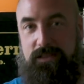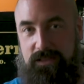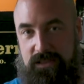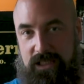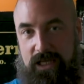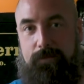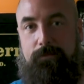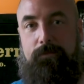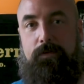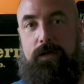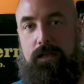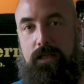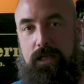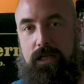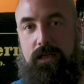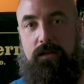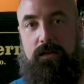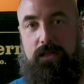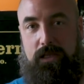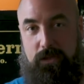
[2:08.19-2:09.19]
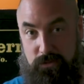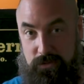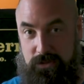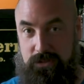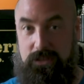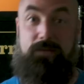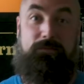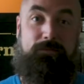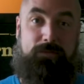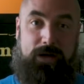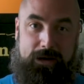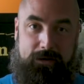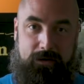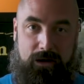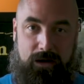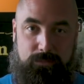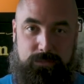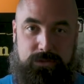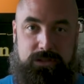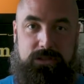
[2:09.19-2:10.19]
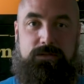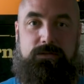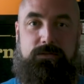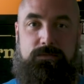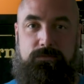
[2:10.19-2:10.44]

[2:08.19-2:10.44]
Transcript: safe and legal use of firearms.